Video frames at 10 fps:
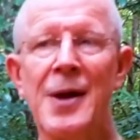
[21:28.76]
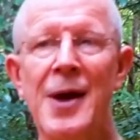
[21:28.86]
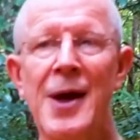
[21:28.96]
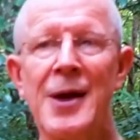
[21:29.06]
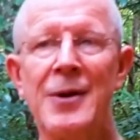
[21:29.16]

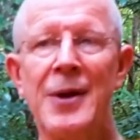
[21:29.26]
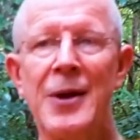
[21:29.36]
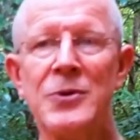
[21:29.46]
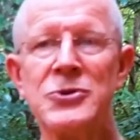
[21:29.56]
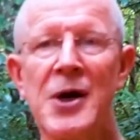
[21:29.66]
and they
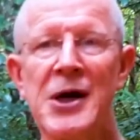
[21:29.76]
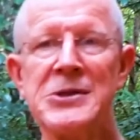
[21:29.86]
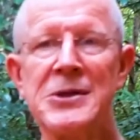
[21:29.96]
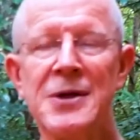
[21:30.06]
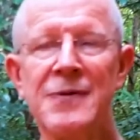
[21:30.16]
would try
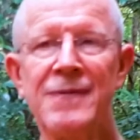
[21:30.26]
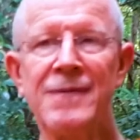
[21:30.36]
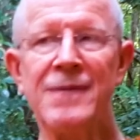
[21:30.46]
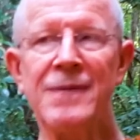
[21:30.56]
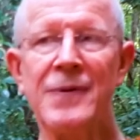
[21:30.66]
to live
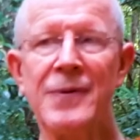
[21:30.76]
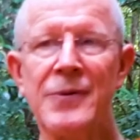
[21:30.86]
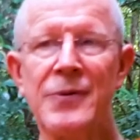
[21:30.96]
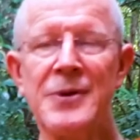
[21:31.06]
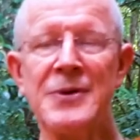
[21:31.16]

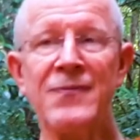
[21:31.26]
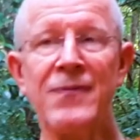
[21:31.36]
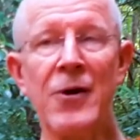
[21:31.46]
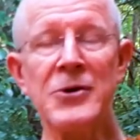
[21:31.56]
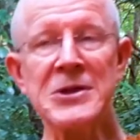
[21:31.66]
the
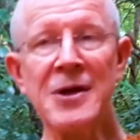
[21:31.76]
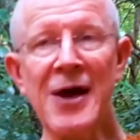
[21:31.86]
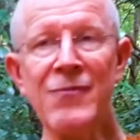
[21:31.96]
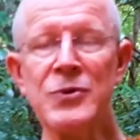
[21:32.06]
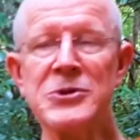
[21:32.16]
forest
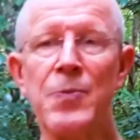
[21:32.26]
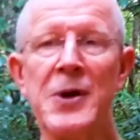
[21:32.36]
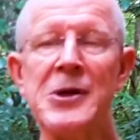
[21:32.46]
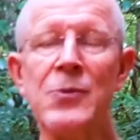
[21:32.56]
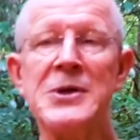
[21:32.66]
life, which
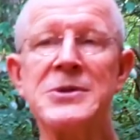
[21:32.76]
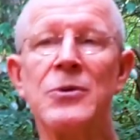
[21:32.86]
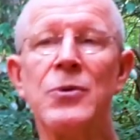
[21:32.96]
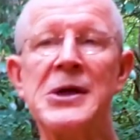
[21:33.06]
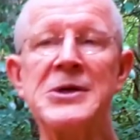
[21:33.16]
Bhante was a
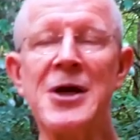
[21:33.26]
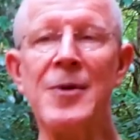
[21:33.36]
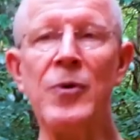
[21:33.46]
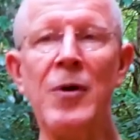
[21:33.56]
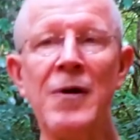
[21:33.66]
good
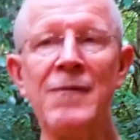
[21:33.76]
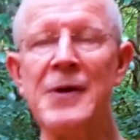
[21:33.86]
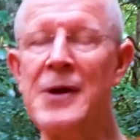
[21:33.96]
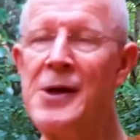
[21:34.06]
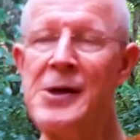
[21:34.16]
example of.
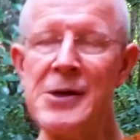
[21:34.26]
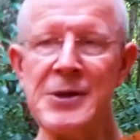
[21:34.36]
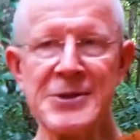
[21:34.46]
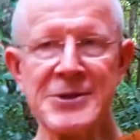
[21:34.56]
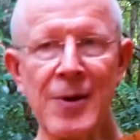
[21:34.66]

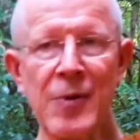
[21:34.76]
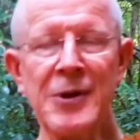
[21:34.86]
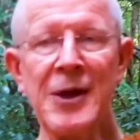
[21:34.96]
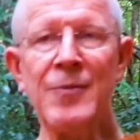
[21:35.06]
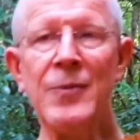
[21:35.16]
Some of
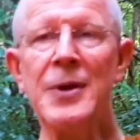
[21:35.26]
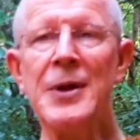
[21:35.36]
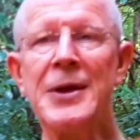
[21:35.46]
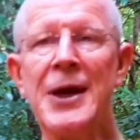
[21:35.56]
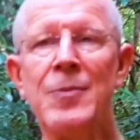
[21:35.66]
them
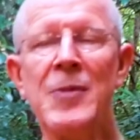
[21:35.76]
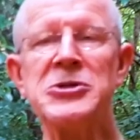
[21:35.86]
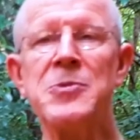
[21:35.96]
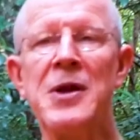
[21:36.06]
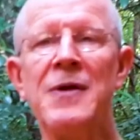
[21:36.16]
gained
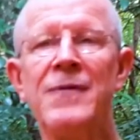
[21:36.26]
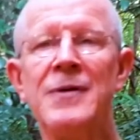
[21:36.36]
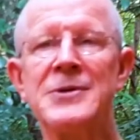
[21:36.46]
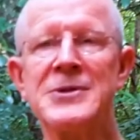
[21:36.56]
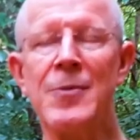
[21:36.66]
much
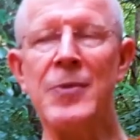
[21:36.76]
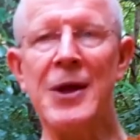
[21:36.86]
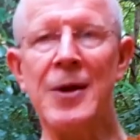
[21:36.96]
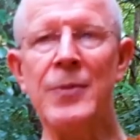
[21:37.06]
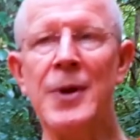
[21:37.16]
benefit, some of
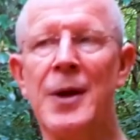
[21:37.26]
them